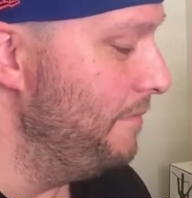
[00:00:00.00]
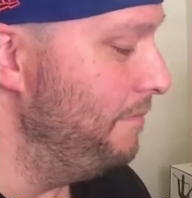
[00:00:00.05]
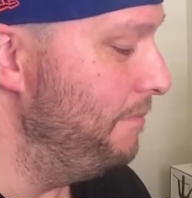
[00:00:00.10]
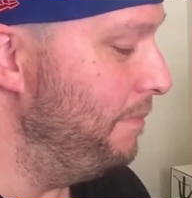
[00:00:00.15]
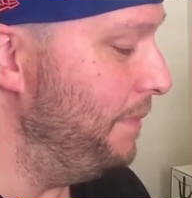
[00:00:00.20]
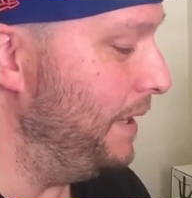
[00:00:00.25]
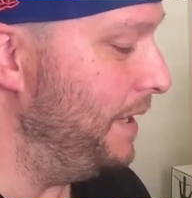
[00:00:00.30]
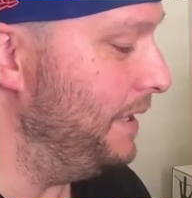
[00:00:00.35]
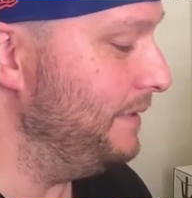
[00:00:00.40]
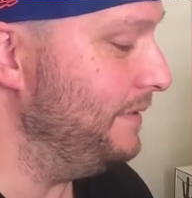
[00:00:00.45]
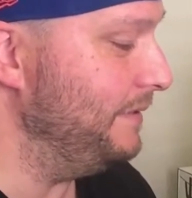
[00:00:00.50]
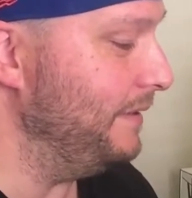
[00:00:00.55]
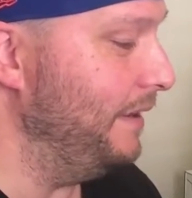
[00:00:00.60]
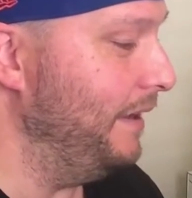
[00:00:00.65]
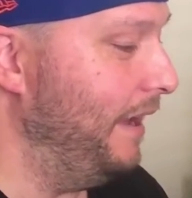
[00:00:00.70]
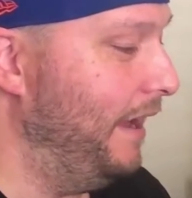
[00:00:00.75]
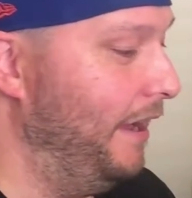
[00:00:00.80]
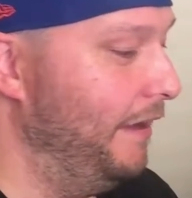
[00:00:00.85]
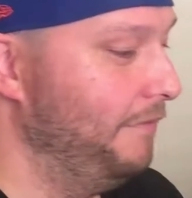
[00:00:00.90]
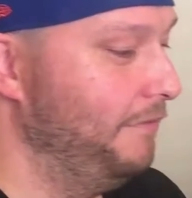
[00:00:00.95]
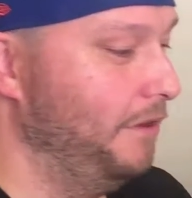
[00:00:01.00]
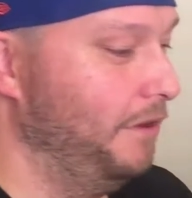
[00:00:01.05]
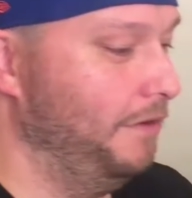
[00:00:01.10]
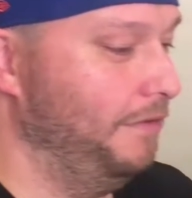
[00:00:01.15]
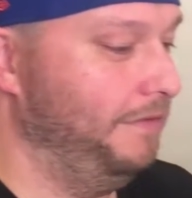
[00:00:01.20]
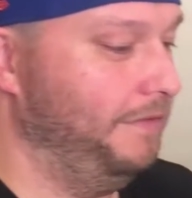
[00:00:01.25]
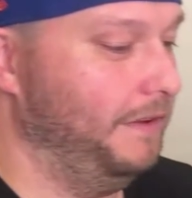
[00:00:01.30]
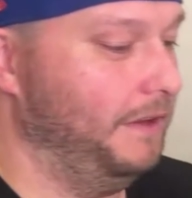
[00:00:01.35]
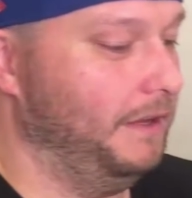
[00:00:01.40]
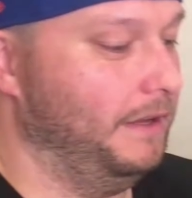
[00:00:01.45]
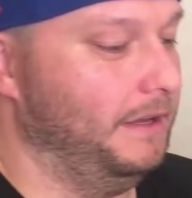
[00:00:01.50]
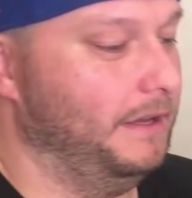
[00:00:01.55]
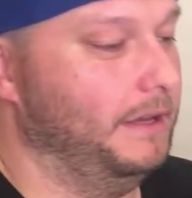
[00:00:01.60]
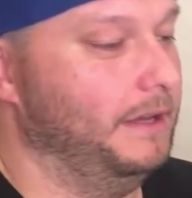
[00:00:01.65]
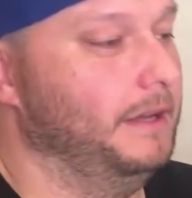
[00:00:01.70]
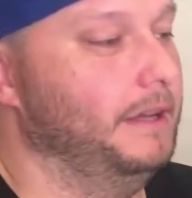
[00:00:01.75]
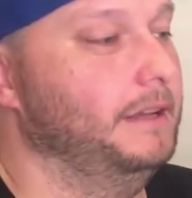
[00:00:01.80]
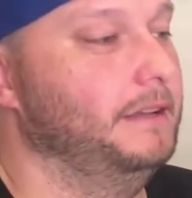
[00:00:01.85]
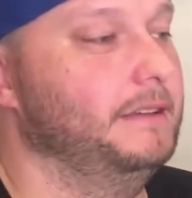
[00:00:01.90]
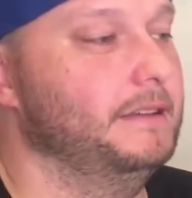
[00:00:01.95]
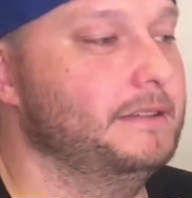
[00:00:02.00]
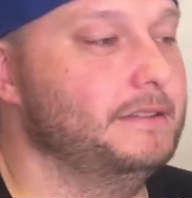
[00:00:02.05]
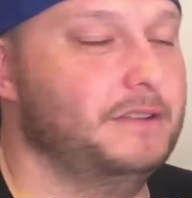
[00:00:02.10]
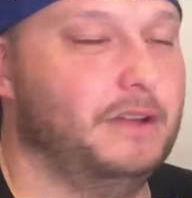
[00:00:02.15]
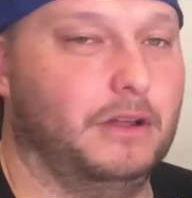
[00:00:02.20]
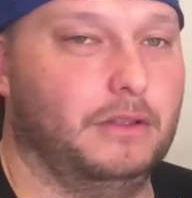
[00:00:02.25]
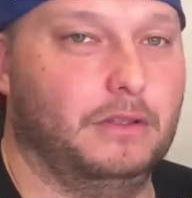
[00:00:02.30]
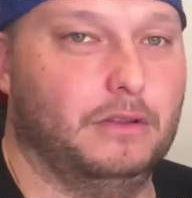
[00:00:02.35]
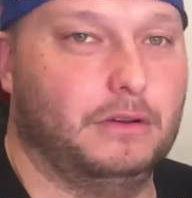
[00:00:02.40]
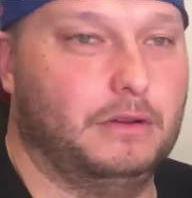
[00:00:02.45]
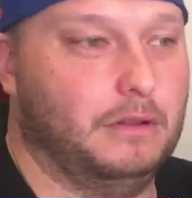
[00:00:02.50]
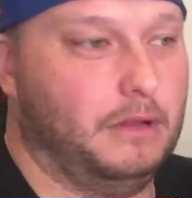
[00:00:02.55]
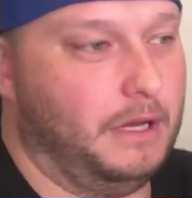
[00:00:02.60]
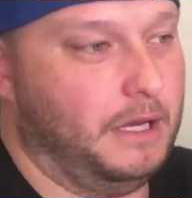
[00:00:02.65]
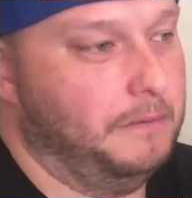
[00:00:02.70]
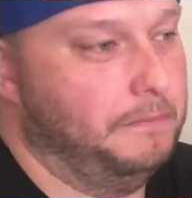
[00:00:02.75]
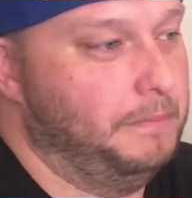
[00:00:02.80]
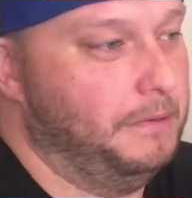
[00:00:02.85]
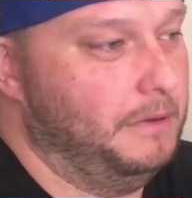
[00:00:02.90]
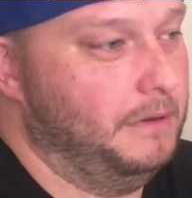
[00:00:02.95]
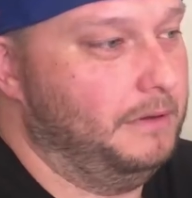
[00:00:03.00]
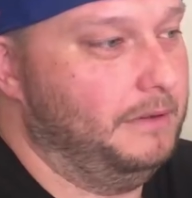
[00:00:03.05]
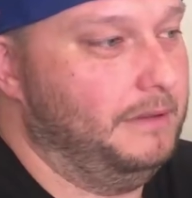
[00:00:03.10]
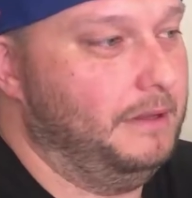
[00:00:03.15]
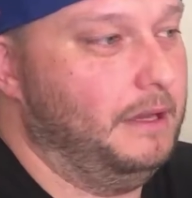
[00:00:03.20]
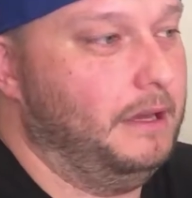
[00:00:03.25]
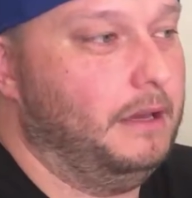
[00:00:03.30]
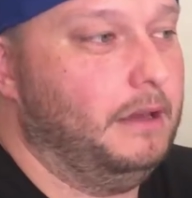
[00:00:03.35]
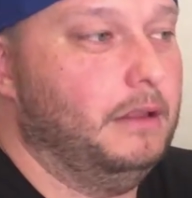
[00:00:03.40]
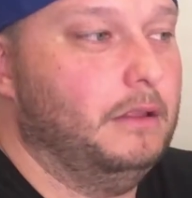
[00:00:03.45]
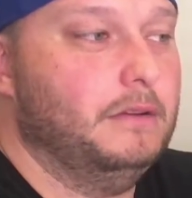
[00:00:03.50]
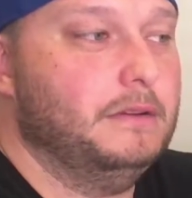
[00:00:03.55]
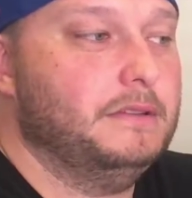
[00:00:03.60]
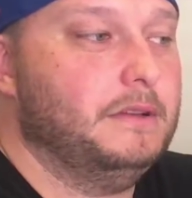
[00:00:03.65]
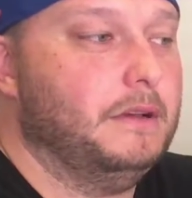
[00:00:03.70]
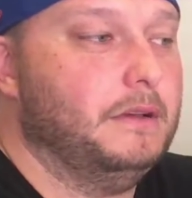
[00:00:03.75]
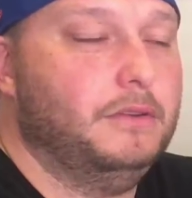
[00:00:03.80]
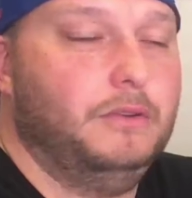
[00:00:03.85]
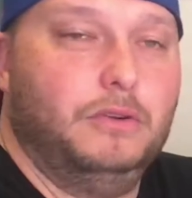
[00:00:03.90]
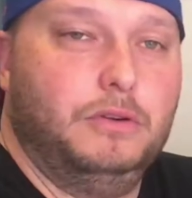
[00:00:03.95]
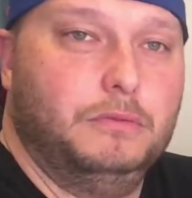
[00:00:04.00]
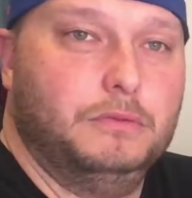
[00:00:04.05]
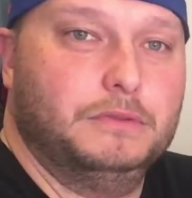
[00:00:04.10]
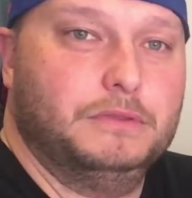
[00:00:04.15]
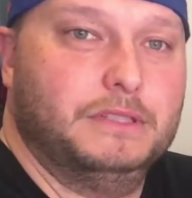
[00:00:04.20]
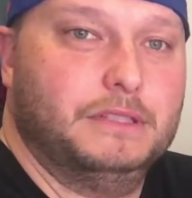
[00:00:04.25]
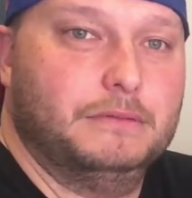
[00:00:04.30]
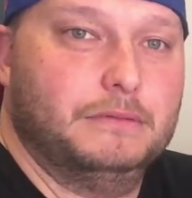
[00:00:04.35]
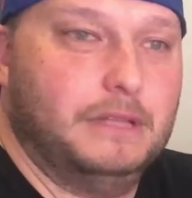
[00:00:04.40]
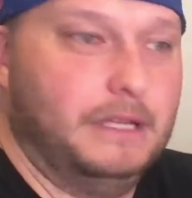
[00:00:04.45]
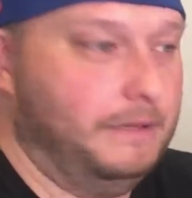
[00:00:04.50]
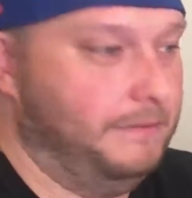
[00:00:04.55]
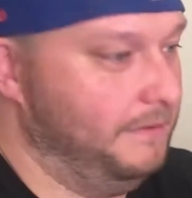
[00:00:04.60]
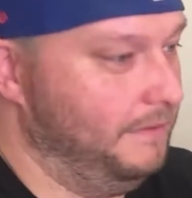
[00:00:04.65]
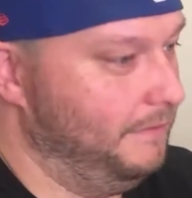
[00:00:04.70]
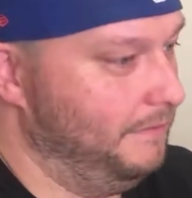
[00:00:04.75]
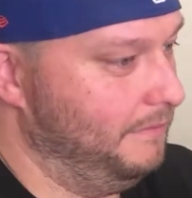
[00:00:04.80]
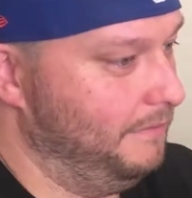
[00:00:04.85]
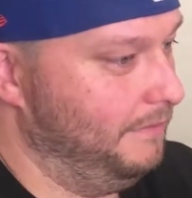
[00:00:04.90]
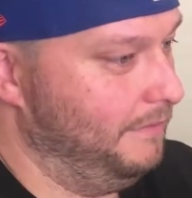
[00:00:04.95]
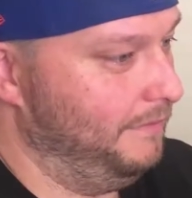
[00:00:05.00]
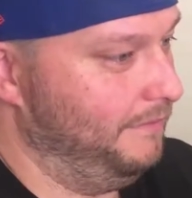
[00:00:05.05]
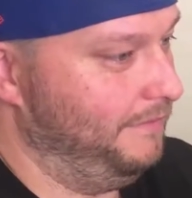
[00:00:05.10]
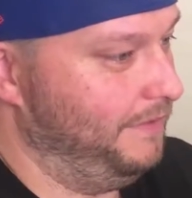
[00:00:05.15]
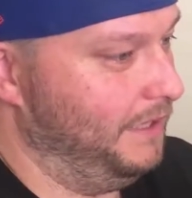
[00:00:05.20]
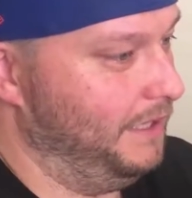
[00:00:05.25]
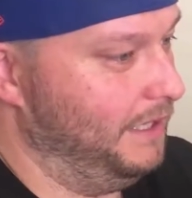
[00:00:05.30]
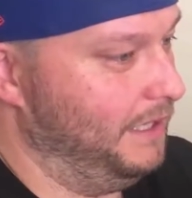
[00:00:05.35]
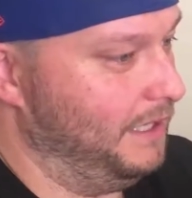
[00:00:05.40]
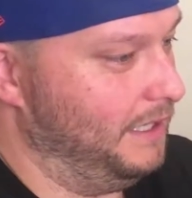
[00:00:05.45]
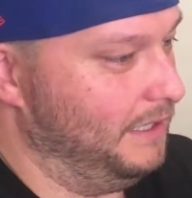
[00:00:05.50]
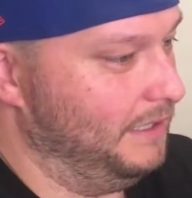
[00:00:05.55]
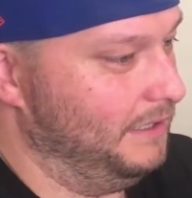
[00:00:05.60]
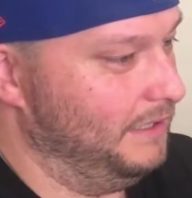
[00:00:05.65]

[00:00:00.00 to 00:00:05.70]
But have no fear, it does not look like a burnt dick. It looks like a normal finger.